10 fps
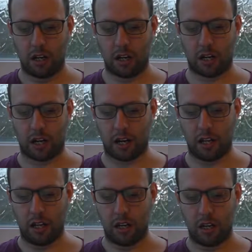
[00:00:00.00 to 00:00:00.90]

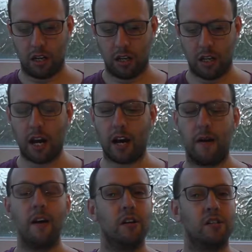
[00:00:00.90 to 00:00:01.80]
Okay. Yeah.
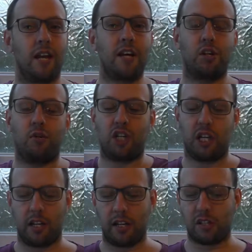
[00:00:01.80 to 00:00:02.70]
So that's who
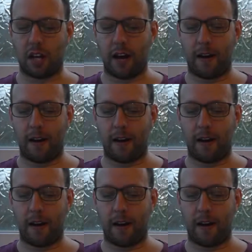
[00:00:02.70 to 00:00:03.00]
she is.